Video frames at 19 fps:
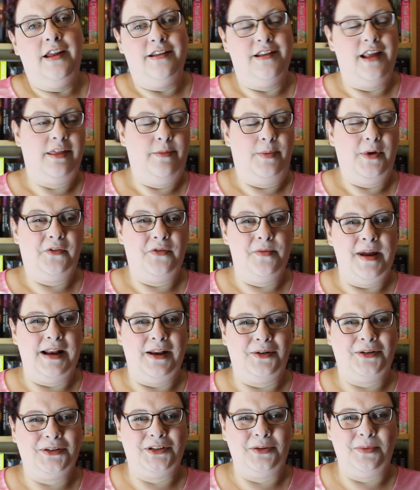Another book from my
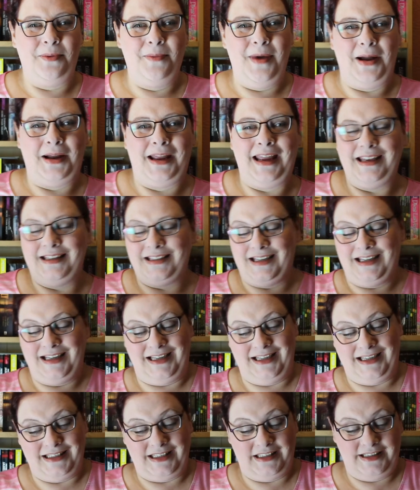local supermarket
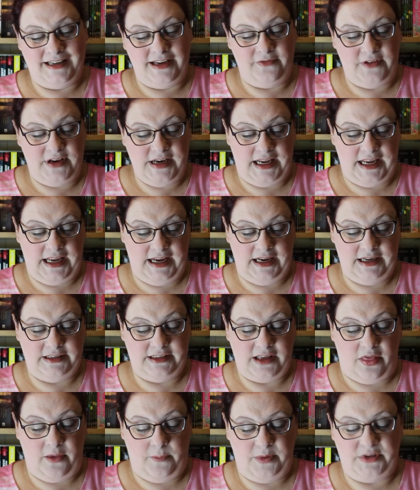is Stephen King's
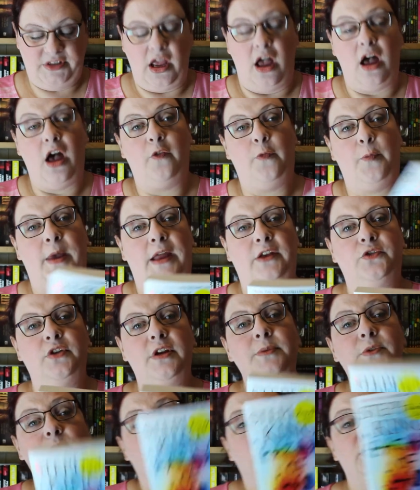The Bazaar of Bad
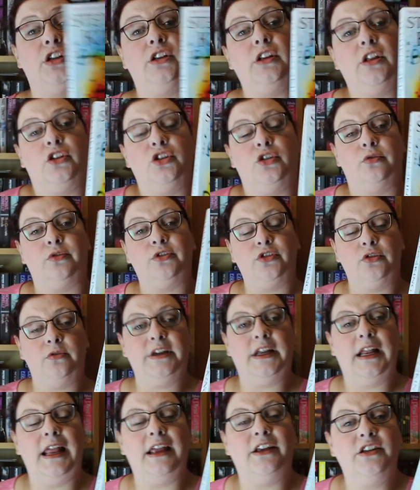Dreams, which is another short story
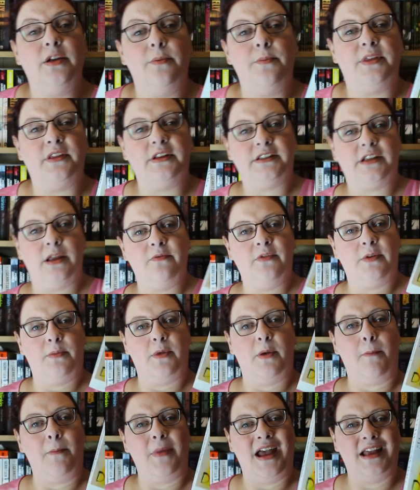collection, but this time from the
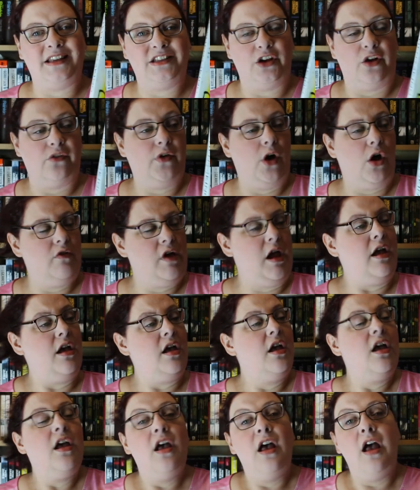master of horror.
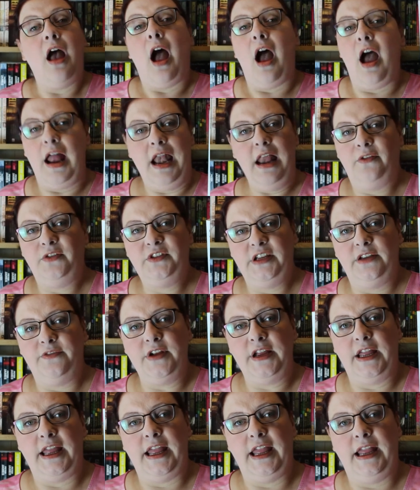I love Stephen
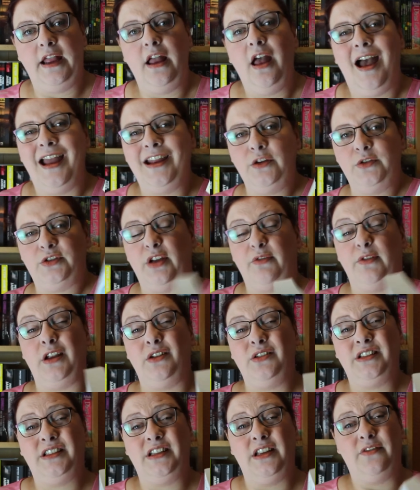King. I used to have
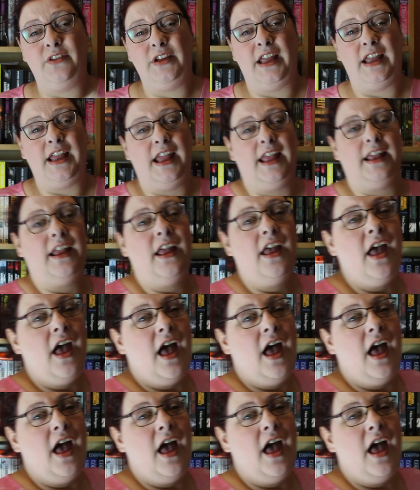loads of Stephen King.